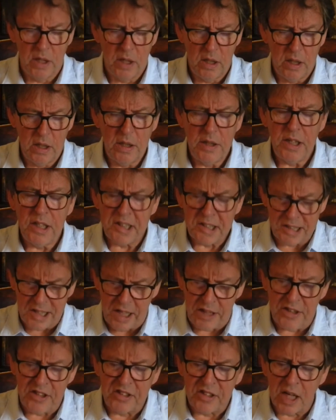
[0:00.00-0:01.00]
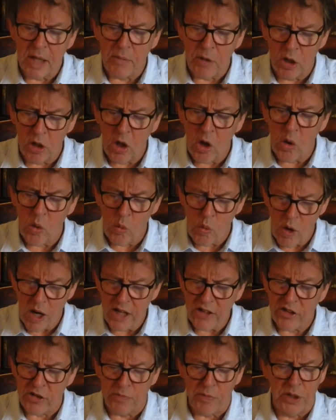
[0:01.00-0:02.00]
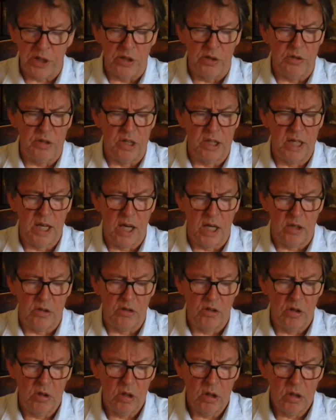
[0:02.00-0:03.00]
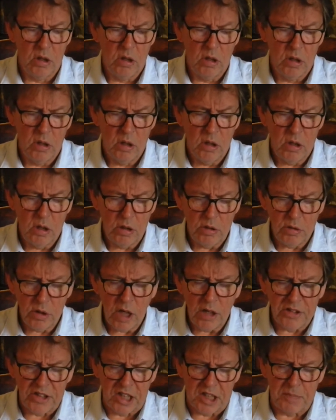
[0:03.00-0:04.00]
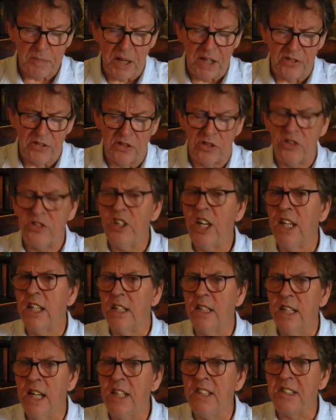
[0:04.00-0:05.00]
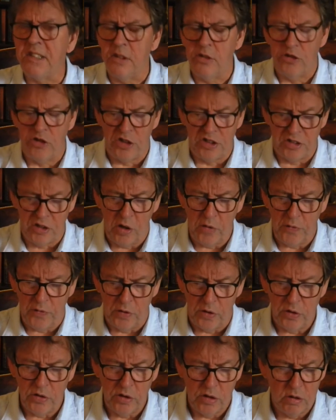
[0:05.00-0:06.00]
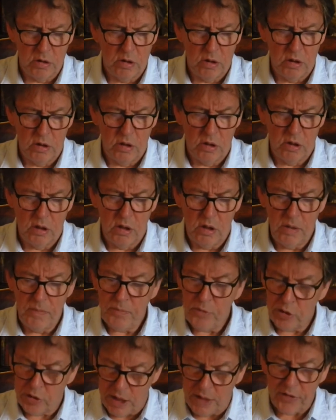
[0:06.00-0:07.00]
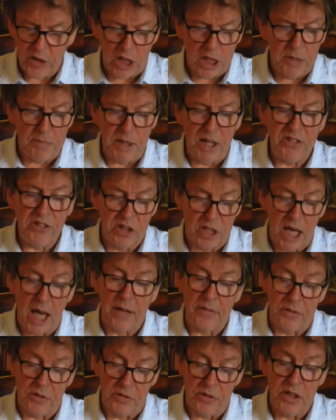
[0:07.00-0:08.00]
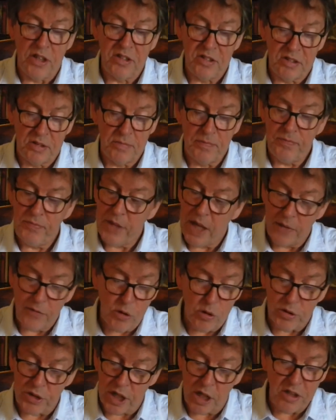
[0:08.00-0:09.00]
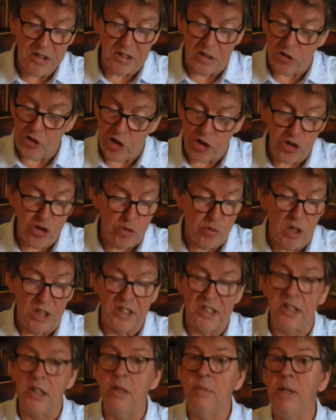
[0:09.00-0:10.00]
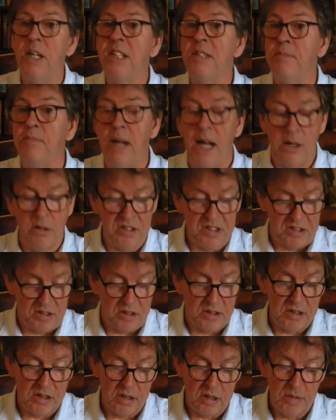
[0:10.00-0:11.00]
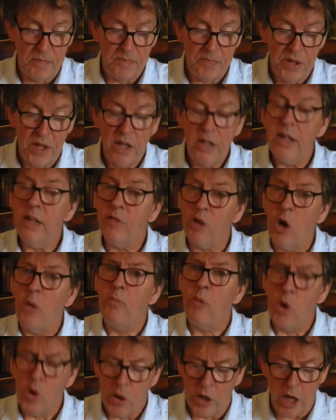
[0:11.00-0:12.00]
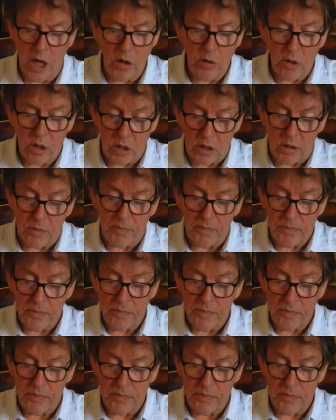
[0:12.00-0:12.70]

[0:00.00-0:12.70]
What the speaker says: This lady's come a long way to bring you the cat, and you can't expect her to take less than she's offered. You'll never get a better cat than this. Everyone knows the ginger ones are the best mousers. They've got more go in them.